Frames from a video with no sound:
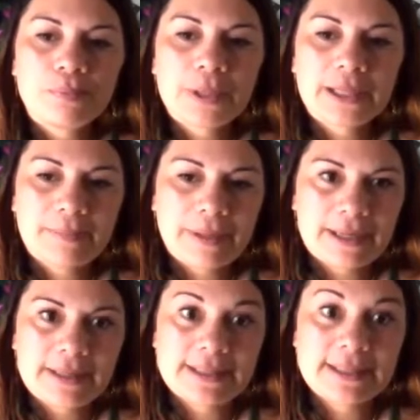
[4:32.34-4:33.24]
click a
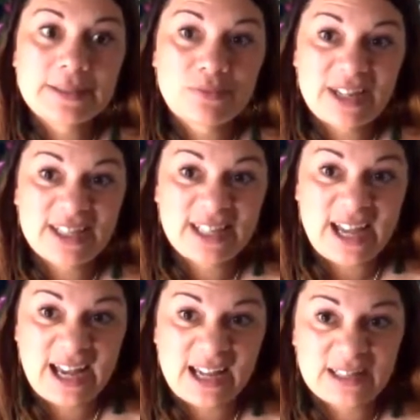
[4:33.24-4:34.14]
button that says raise your
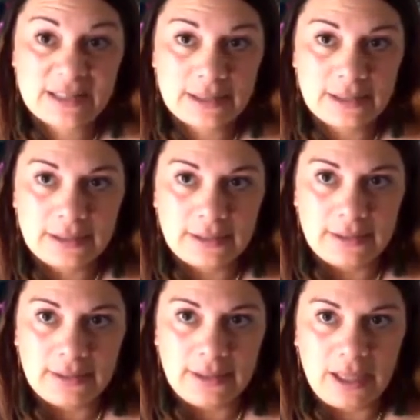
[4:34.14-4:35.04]
hand.
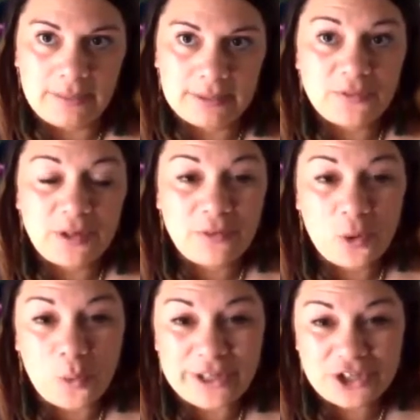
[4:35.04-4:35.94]
So if you have a
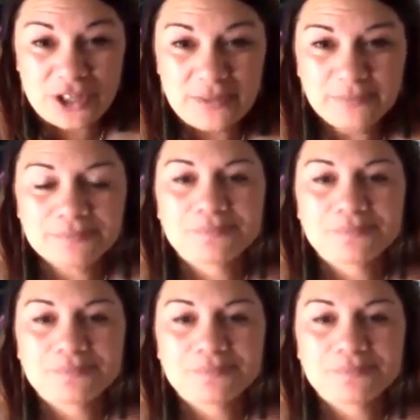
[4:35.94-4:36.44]
question